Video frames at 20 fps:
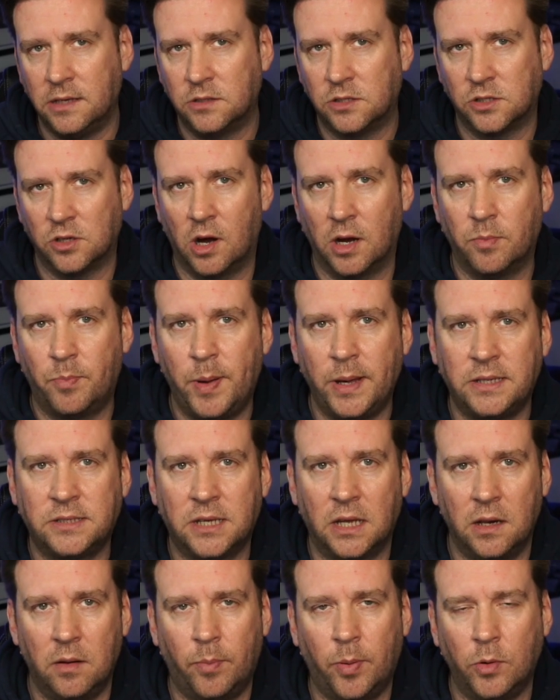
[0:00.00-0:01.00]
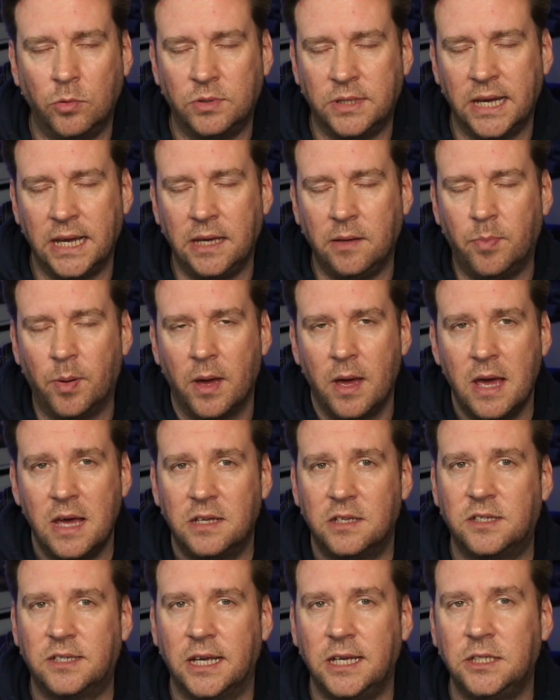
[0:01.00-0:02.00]
side, picks up the ball deep,
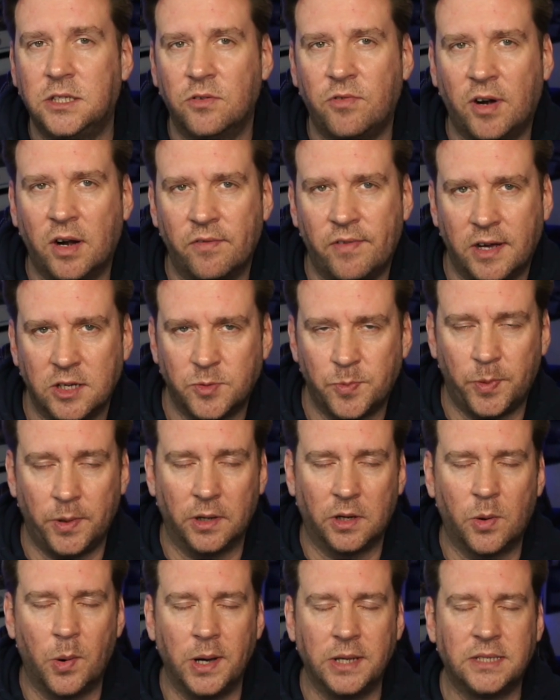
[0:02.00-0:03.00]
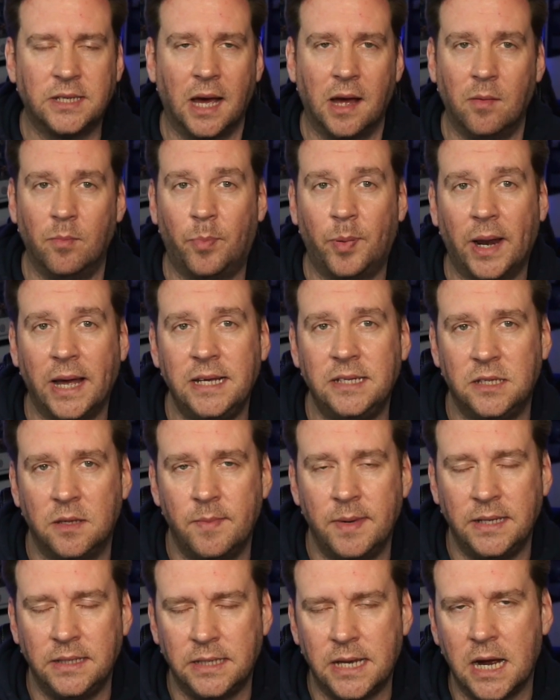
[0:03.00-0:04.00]
sees the run of Azpilicueta and plays him
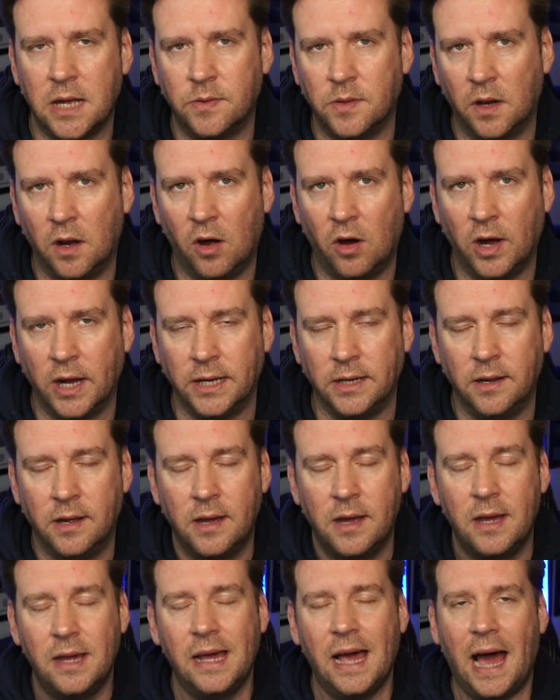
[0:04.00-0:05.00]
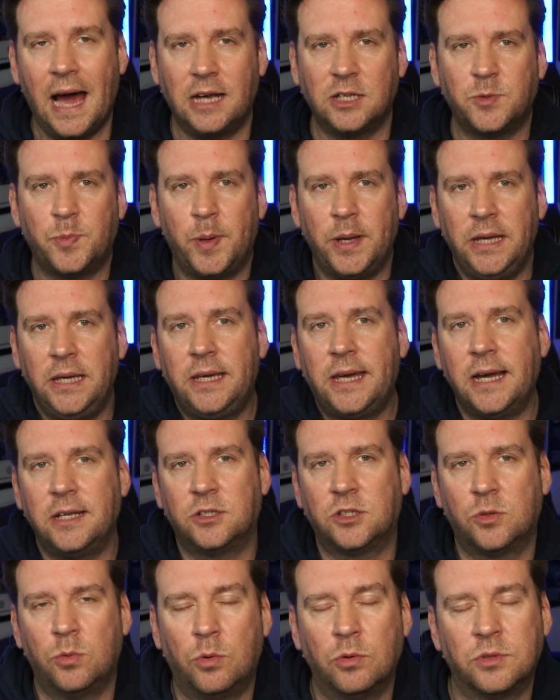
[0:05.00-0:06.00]
in down the line. Aspi gets
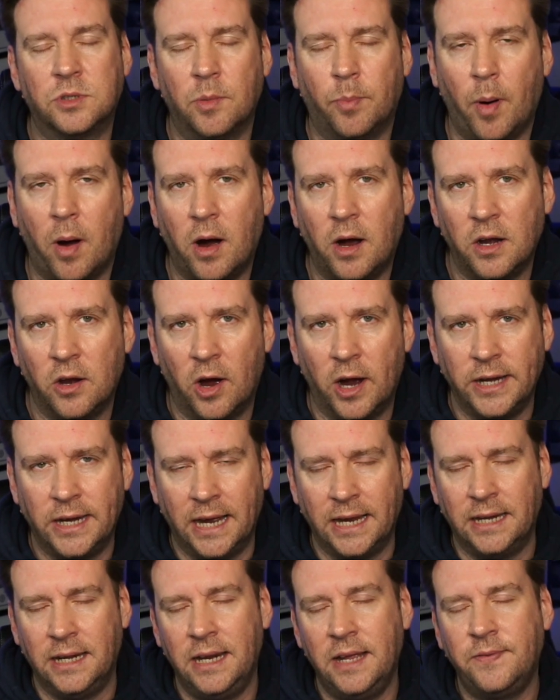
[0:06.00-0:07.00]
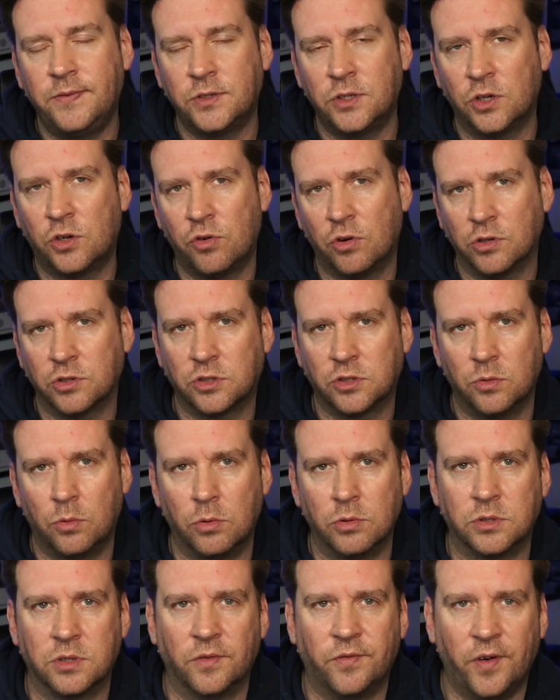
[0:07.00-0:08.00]
towards the byline and lifts across
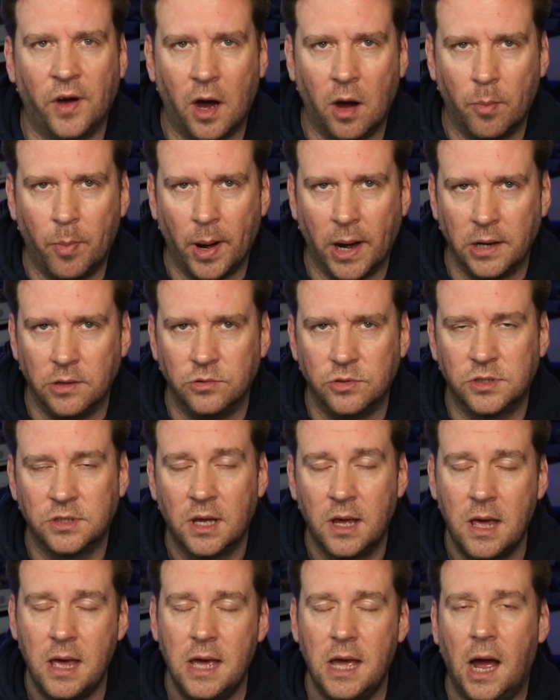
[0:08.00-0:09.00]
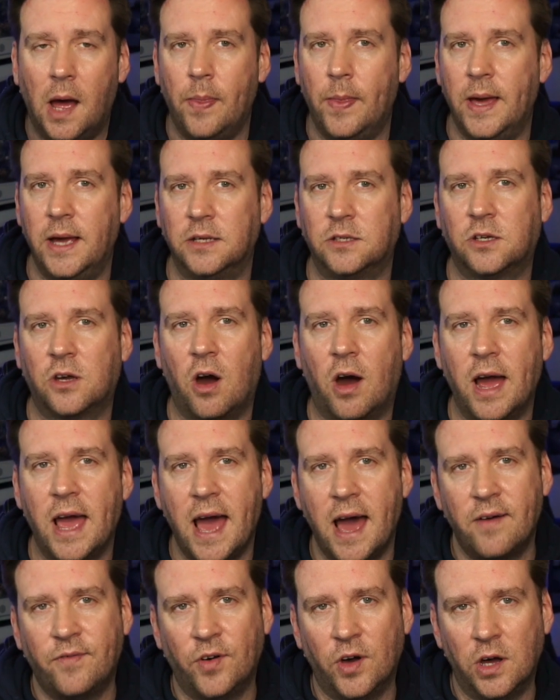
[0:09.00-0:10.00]
towards the far post. And there's Kai
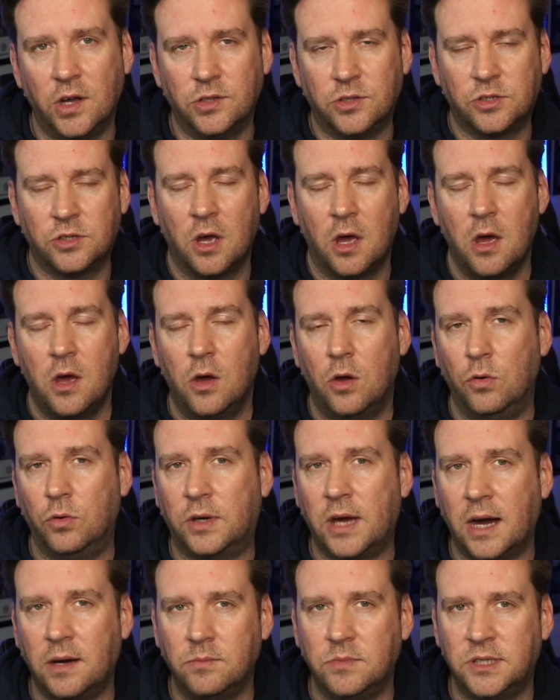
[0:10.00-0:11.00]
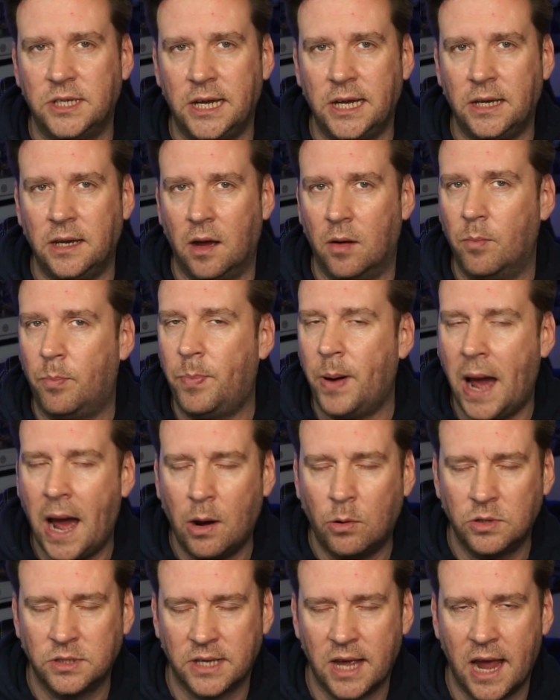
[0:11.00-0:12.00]
Havertz, who comes in and
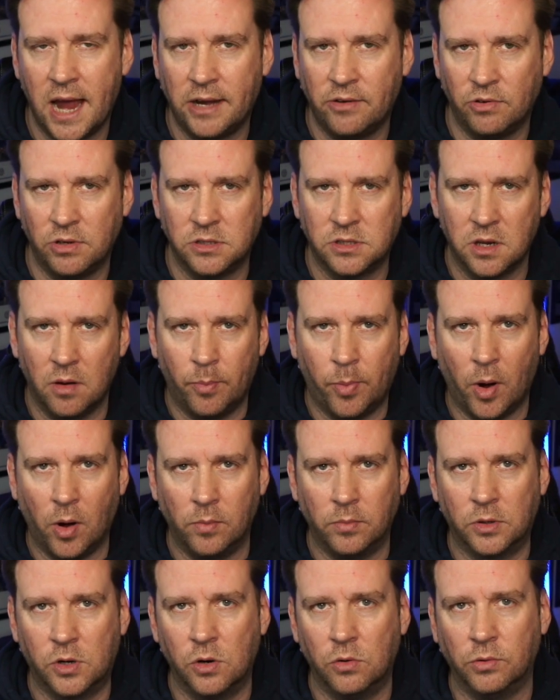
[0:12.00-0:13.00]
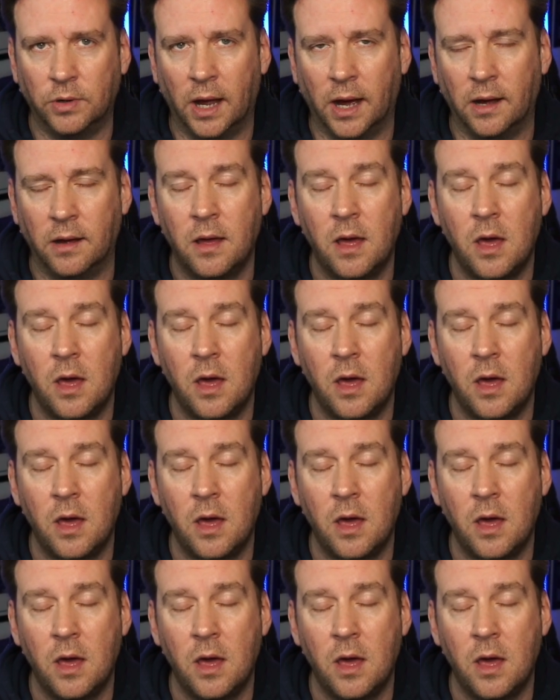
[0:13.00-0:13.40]
powers a header into the bottom corner,